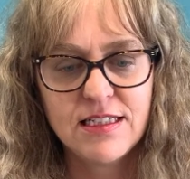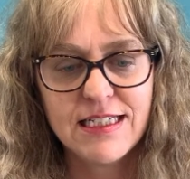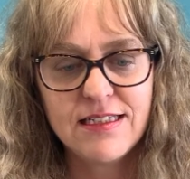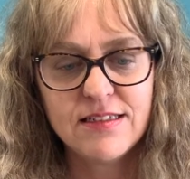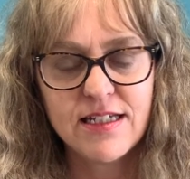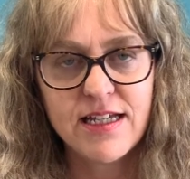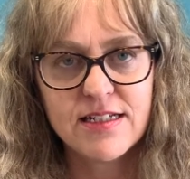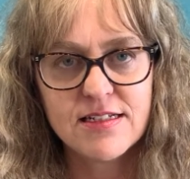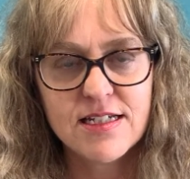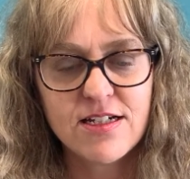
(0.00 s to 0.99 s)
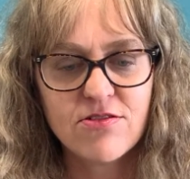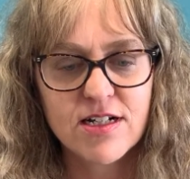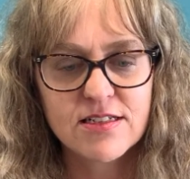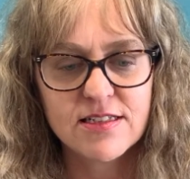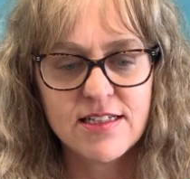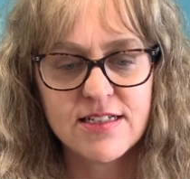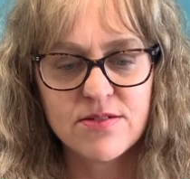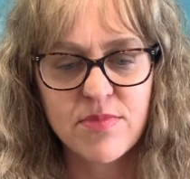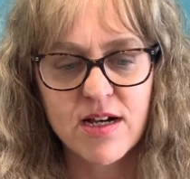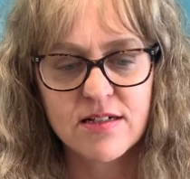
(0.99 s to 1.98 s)
In the end, he granted their
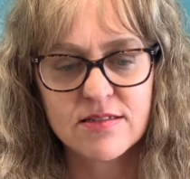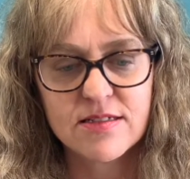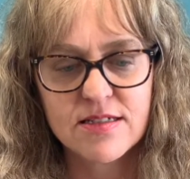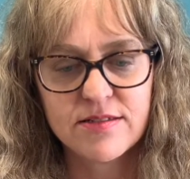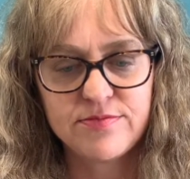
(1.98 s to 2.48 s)
demands.